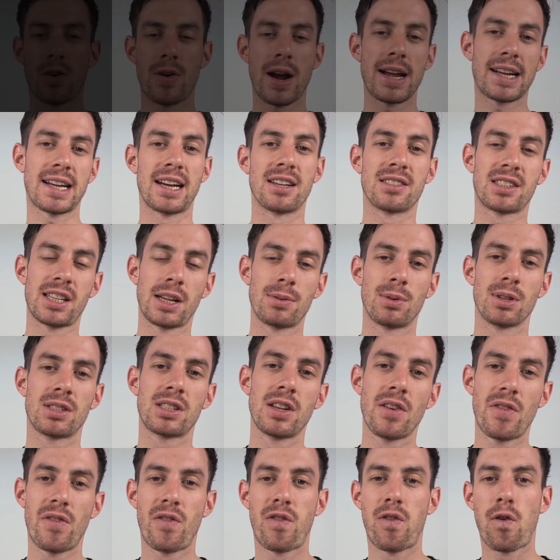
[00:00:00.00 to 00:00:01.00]
Alright guys, that was
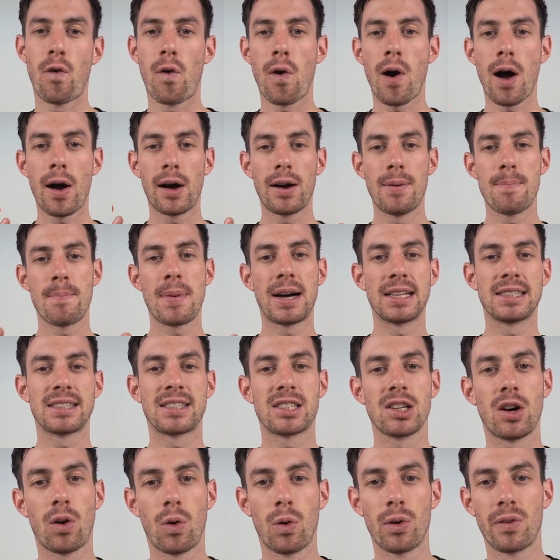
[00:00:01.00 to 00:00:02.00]
the four
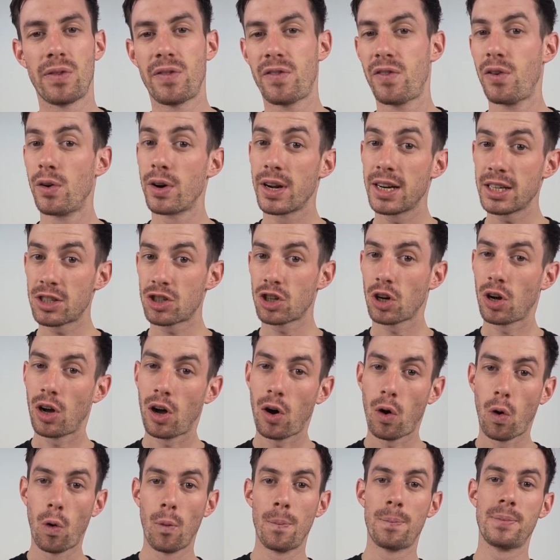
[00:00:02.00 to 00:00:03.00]
months old footage.
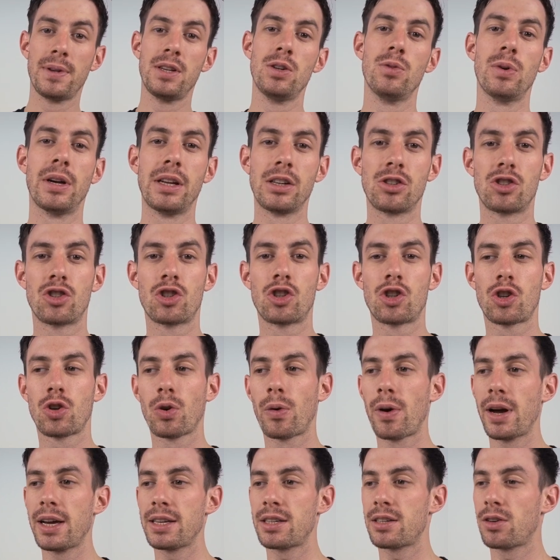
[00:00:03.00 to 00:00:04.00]
Hope you
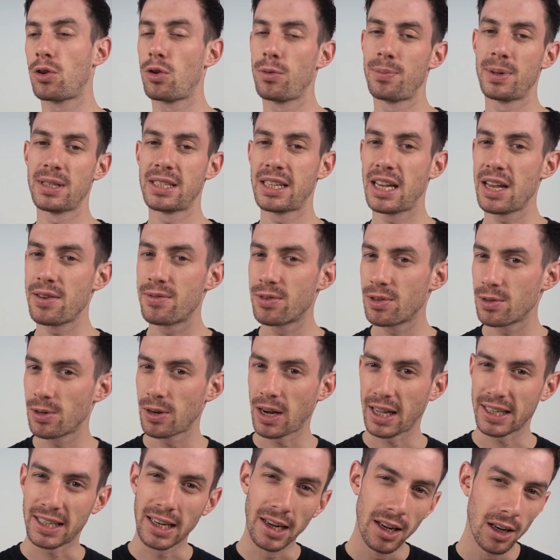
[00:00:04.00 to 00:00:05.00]
enjoyed. Hope it gave you
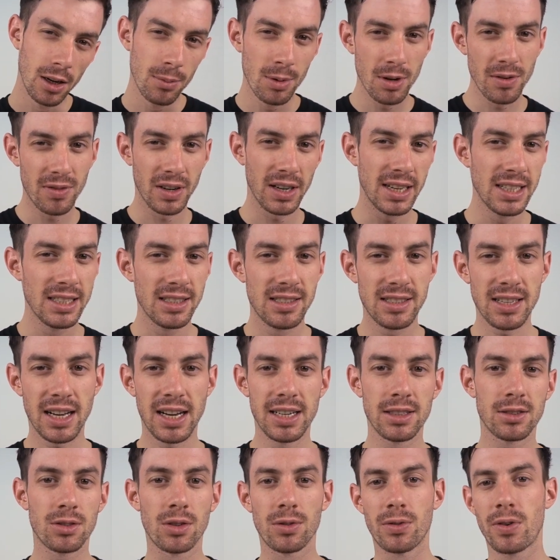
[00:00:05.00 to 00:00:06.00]
like a little bit of an
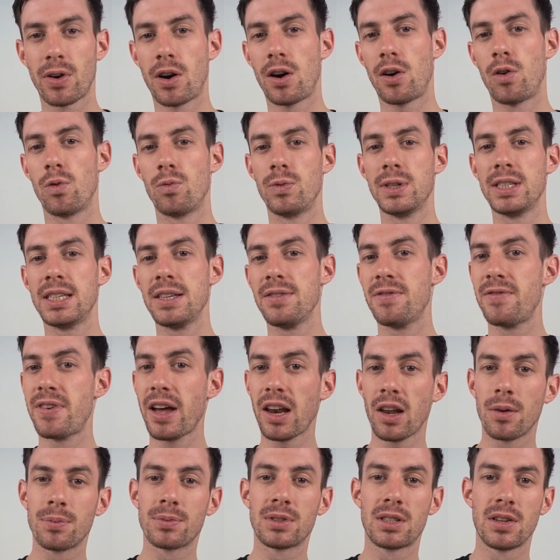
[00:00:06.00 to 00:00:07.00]
insight of how we
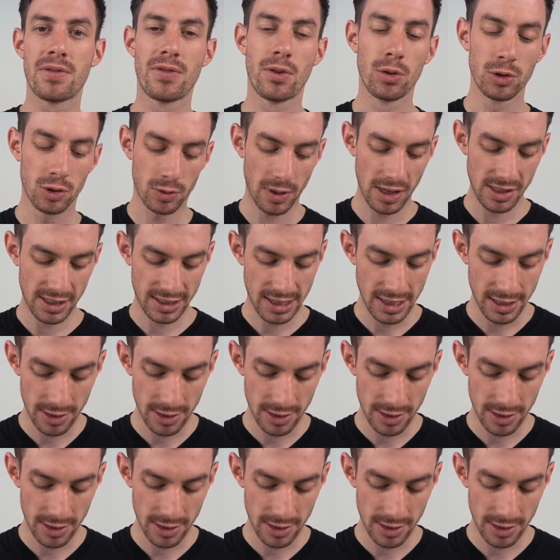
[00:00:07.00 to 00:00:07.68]
developed the Full Thrust